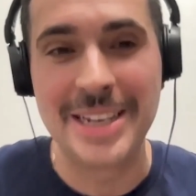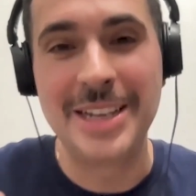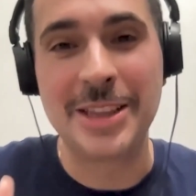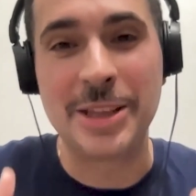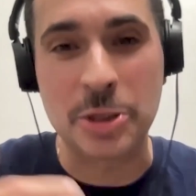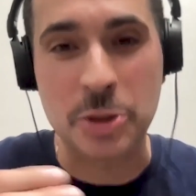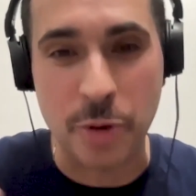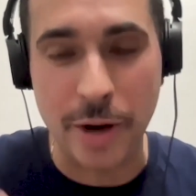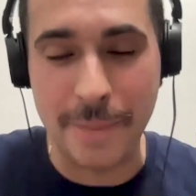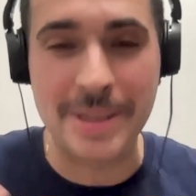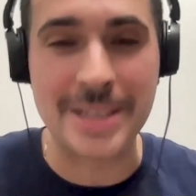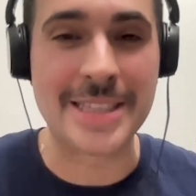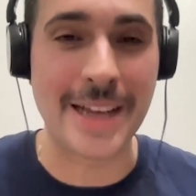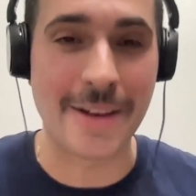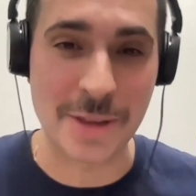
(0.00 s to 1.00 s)
the script
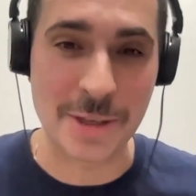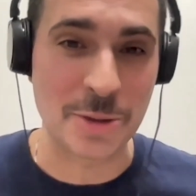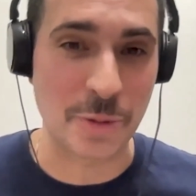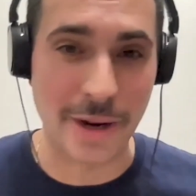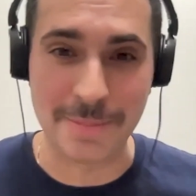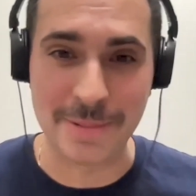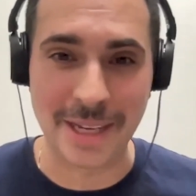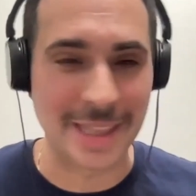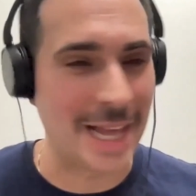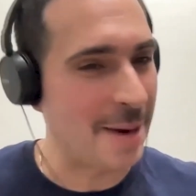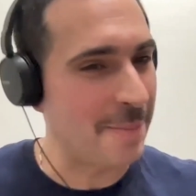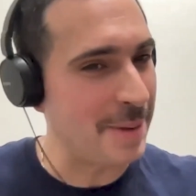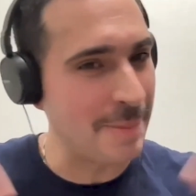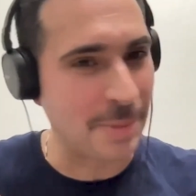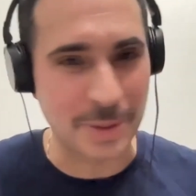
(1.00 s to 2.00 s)
is never the script. A lot
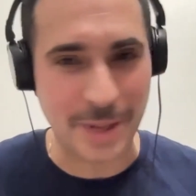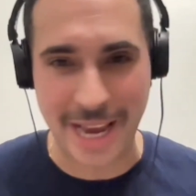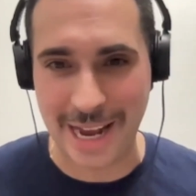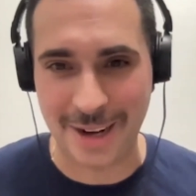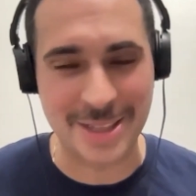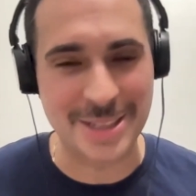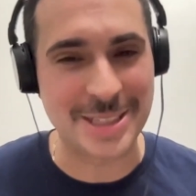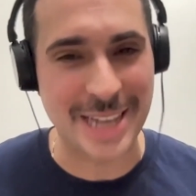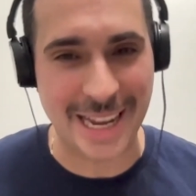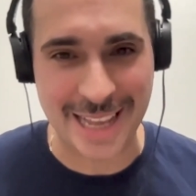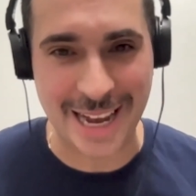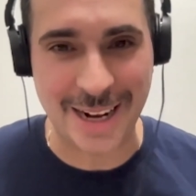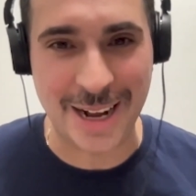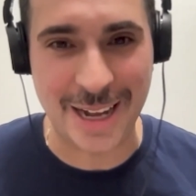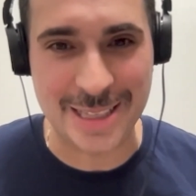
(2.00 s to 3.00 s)
of people can't
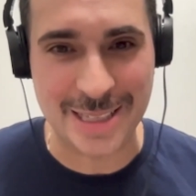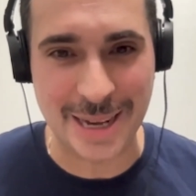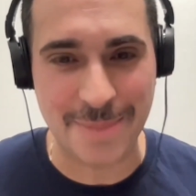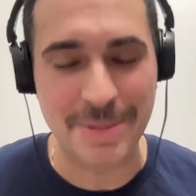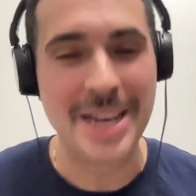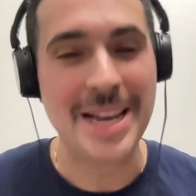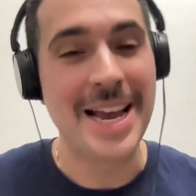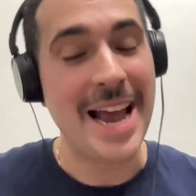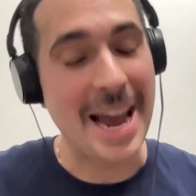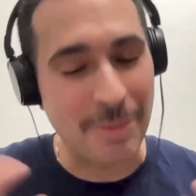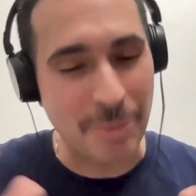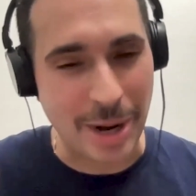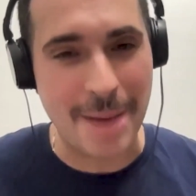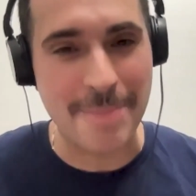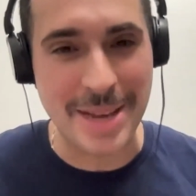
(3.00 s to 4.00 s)
understand that concept.
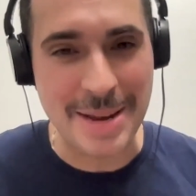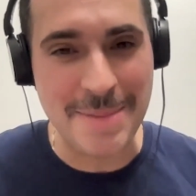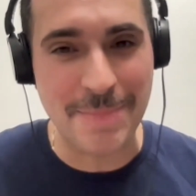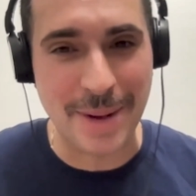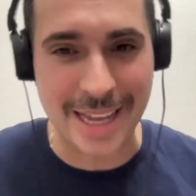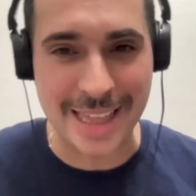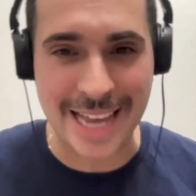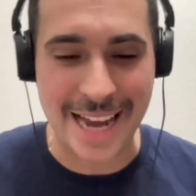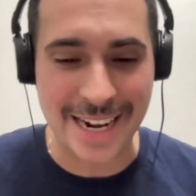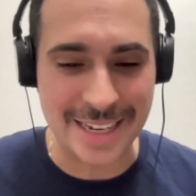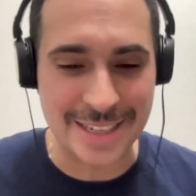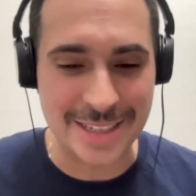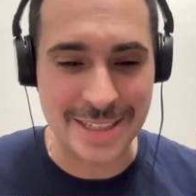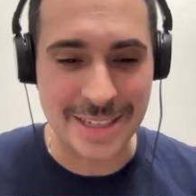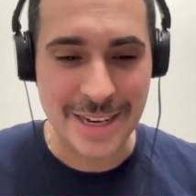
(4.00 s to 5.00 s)
And what I mean by that
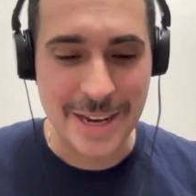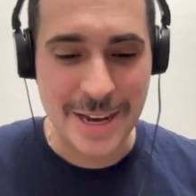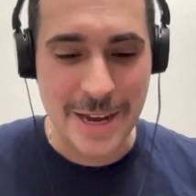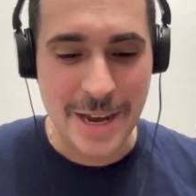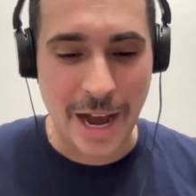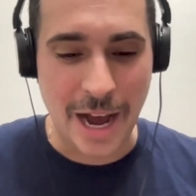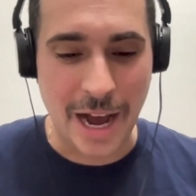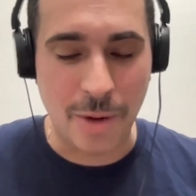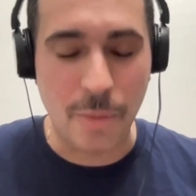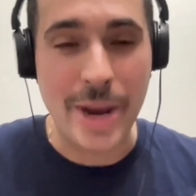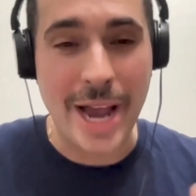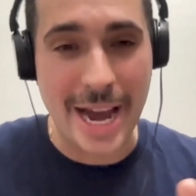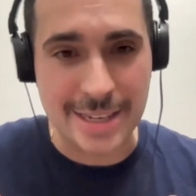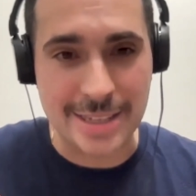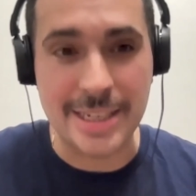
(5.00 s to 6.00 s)
is
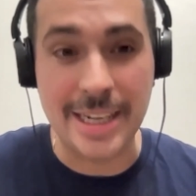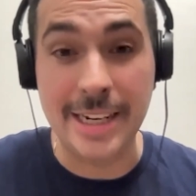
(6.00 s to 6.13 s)
we had a scene